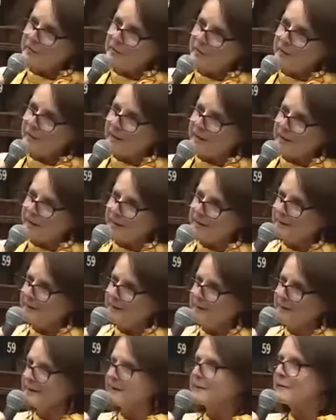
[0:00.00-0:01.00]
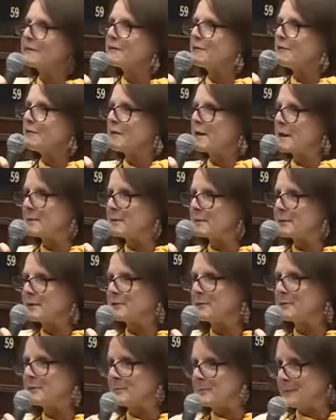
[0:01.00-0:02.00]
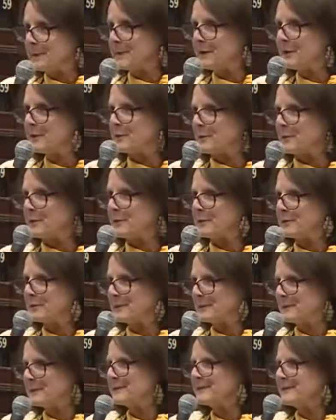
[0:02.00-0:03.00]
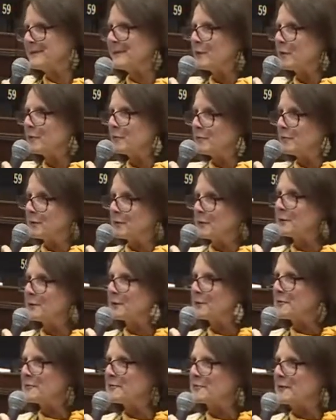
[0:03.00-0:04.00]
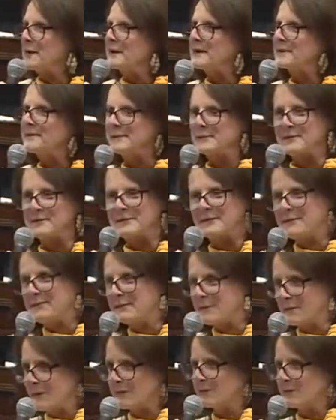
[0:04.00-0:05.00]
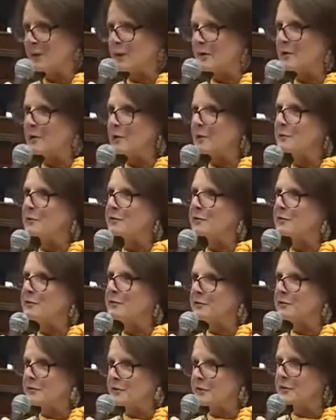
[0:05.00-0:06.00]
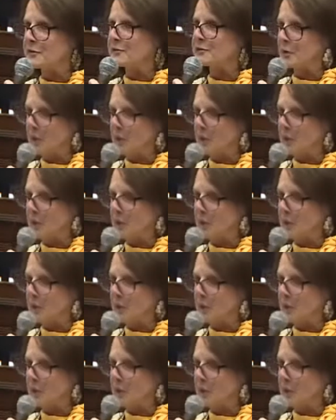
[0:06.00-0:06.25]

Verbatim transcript: of Sunny, the family's beagle. Our furry little friend was very close to